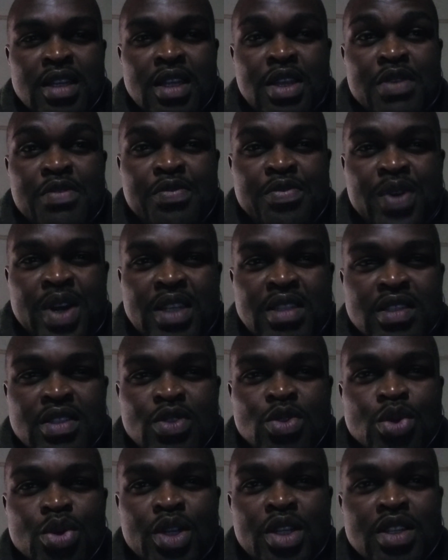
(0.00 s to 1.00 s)
in
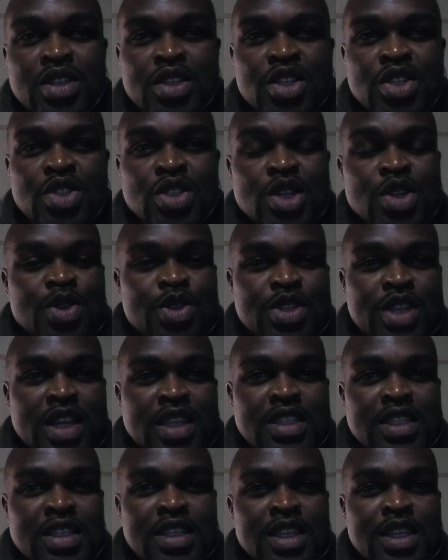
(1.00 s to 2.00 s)
France during this
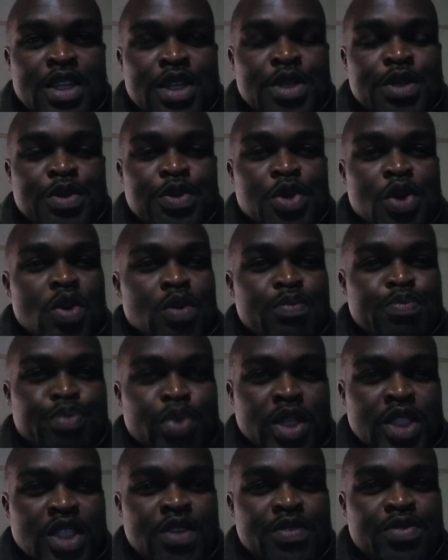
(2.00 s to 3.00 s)
genocide,
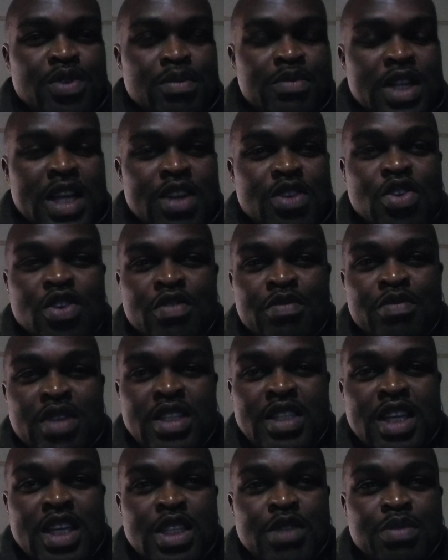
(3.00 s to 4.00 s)
nobody from that
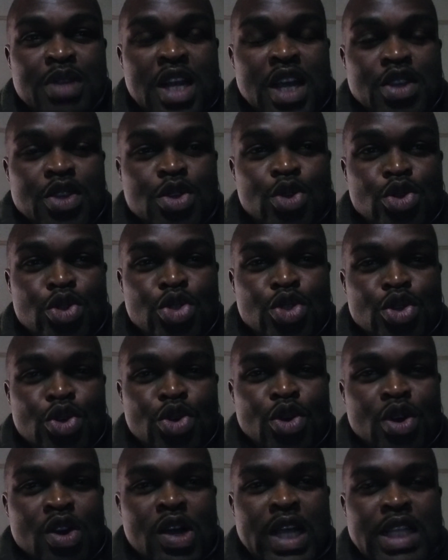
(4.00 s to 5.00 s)
government has been accused
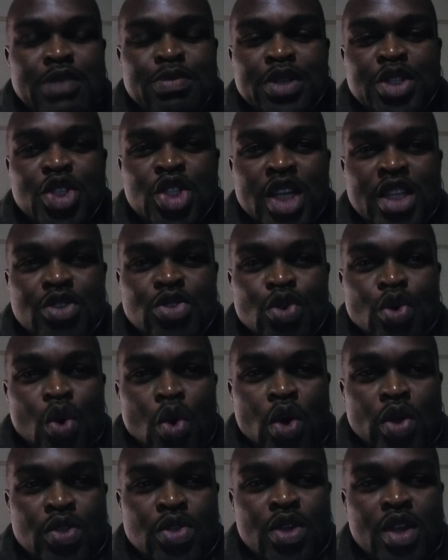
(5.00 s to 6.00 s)
or has been charged to
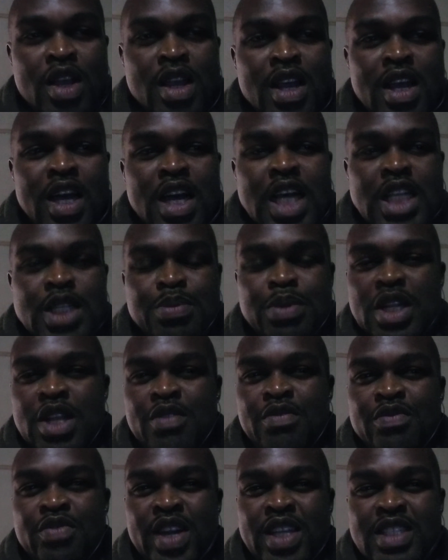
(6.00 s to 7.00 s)
court, has been
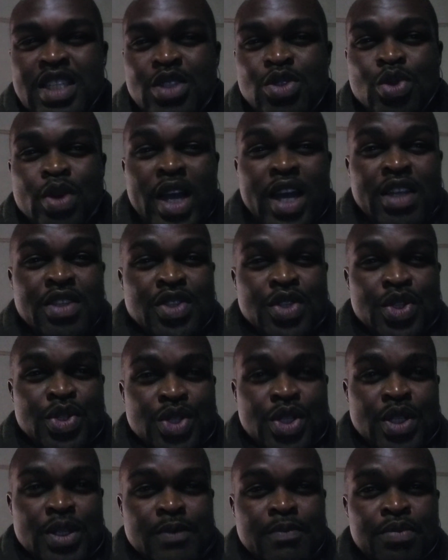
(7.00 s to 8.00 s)
invited to
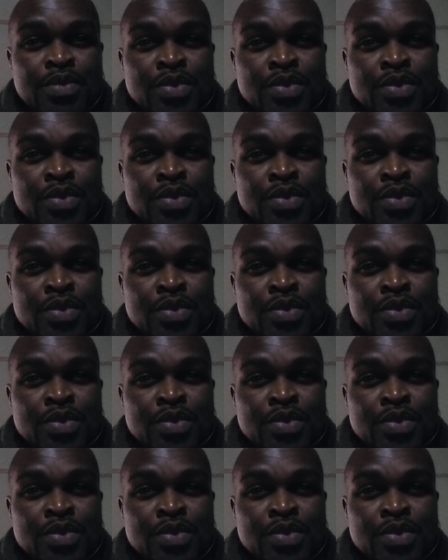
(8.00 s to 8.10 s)
ICC.